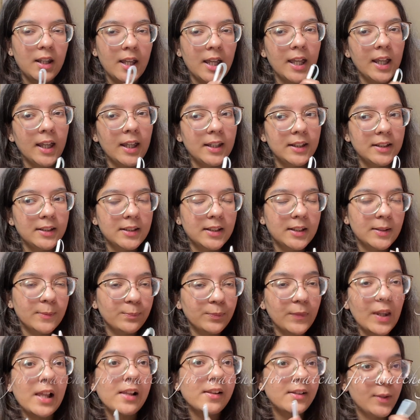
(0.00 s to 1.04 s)
and
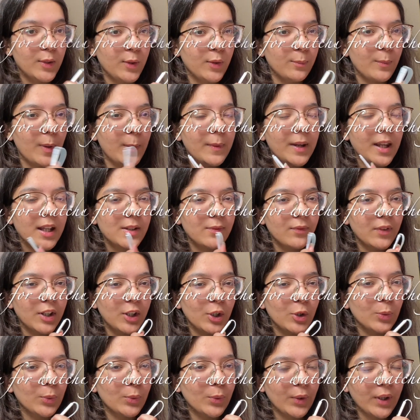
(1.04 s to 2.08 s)
I'll see you in my next
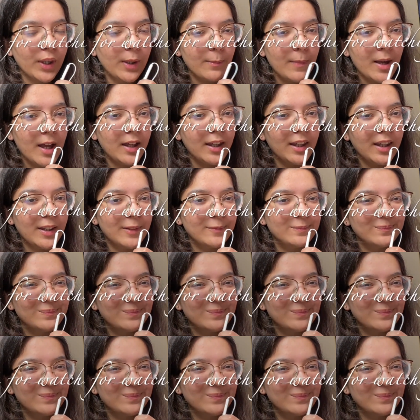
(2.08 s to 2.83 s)
video. Okay, bye.